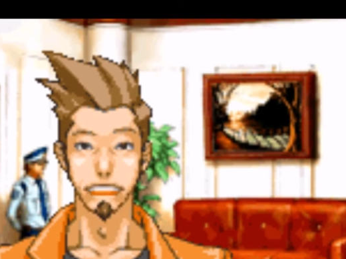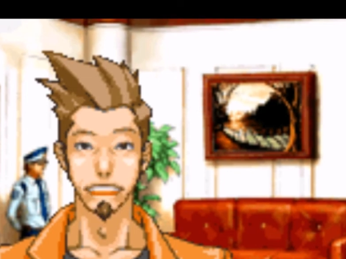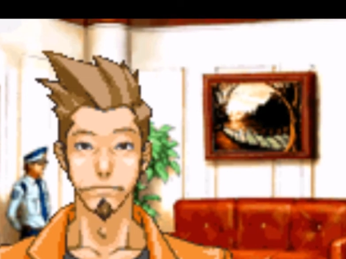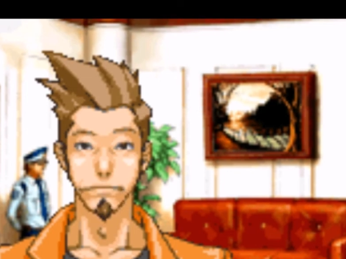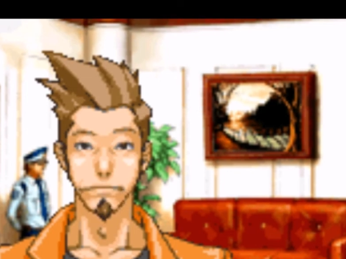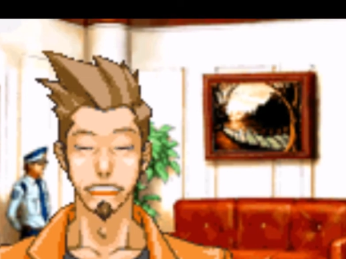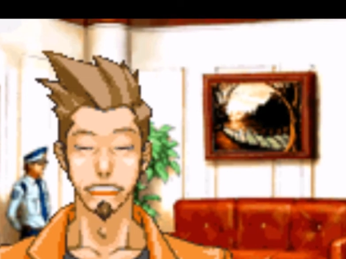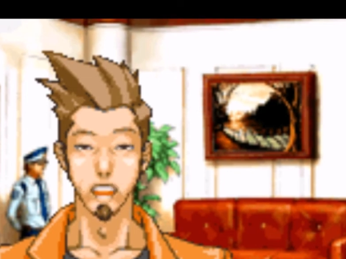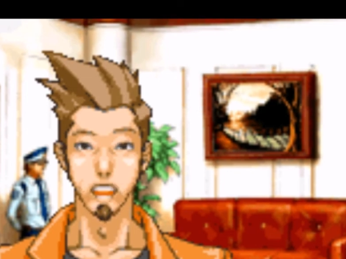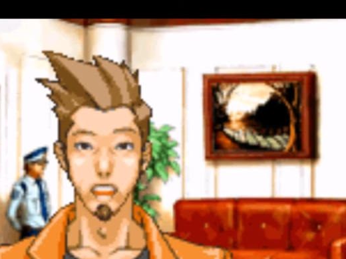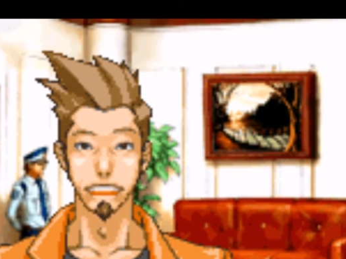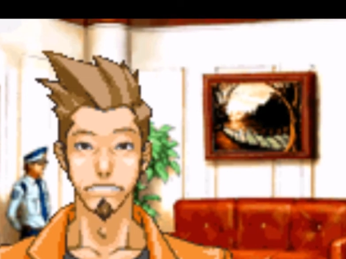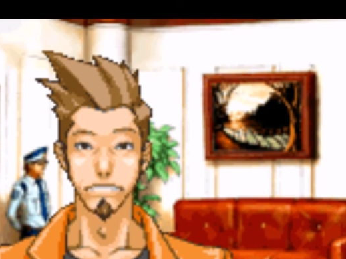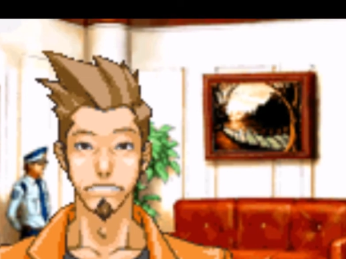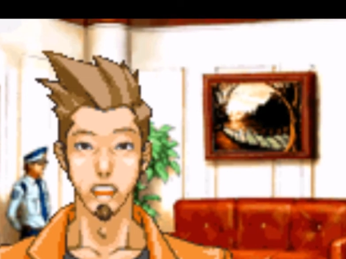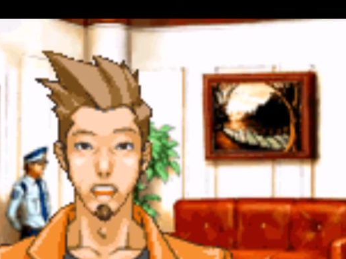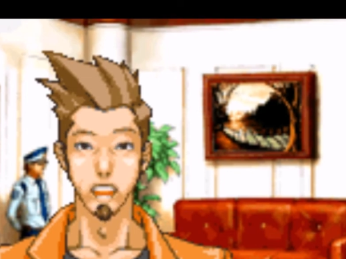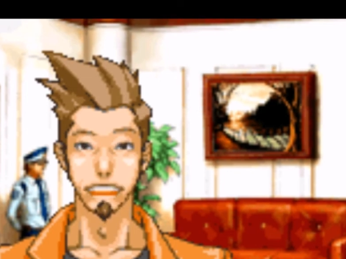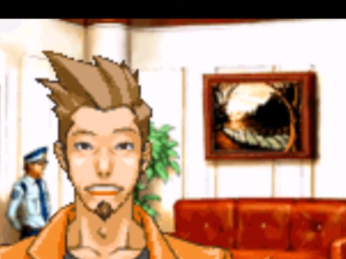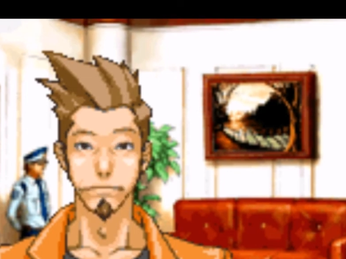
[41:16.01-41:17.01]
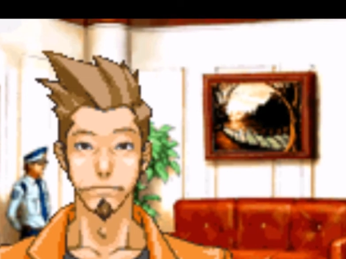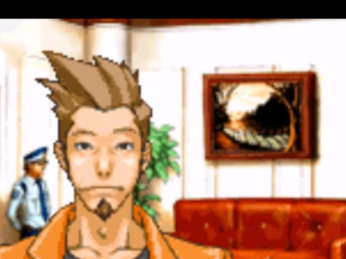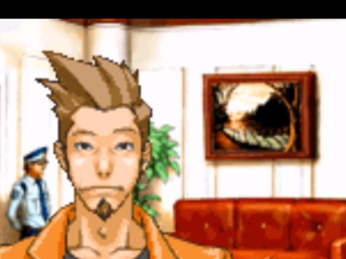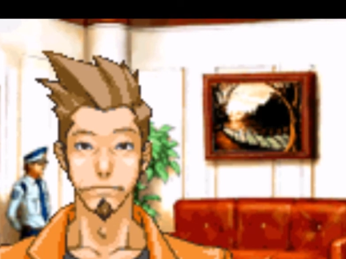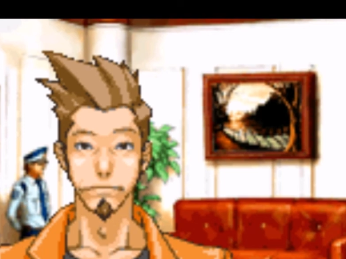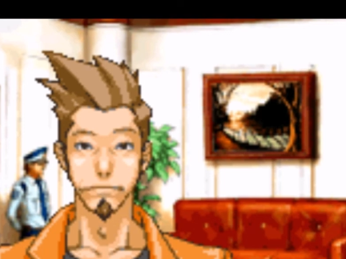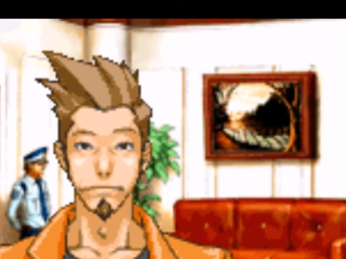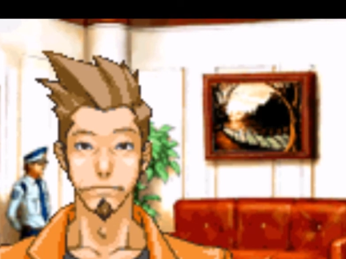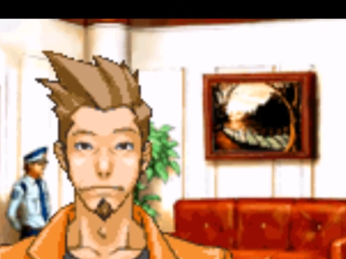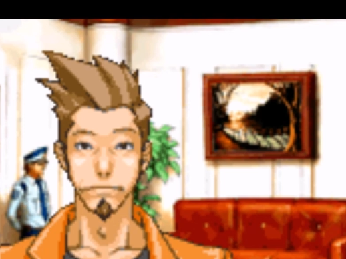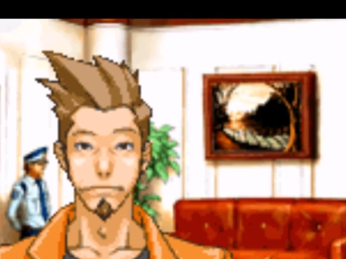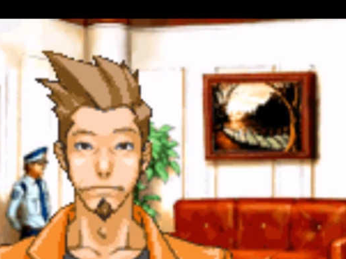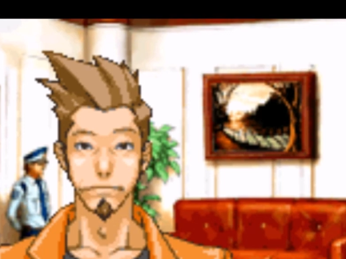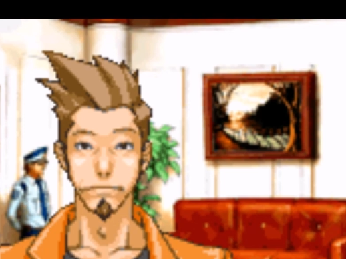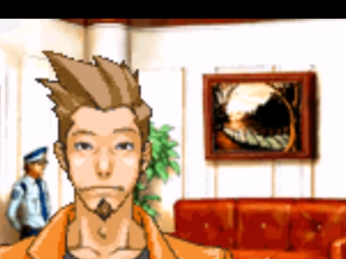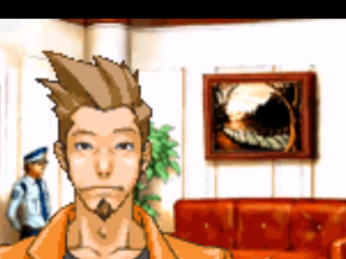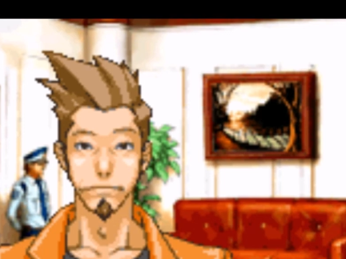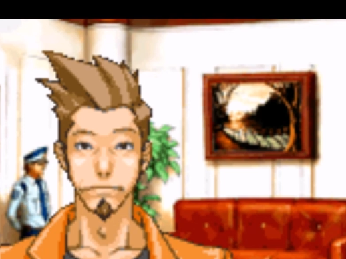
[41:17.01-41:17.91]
And she was just playing me